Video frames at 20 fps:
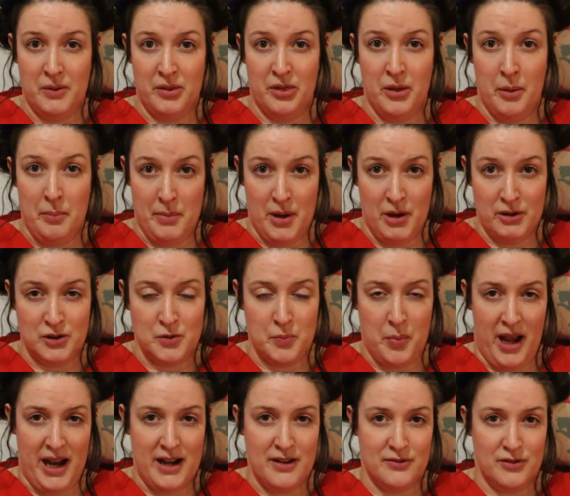the most
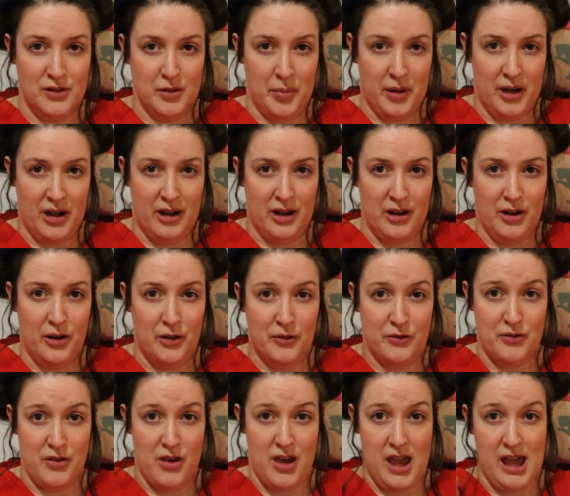painful part
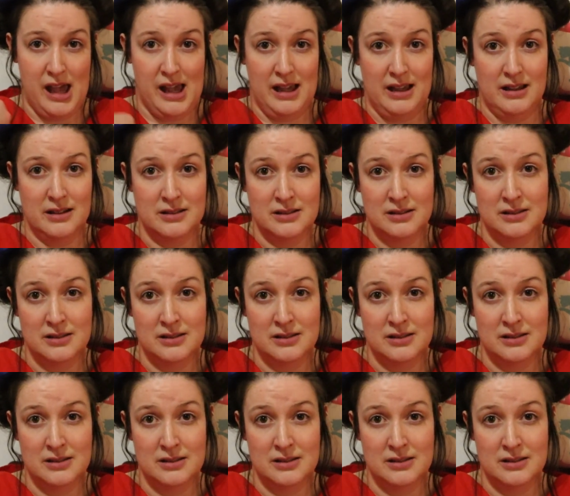of the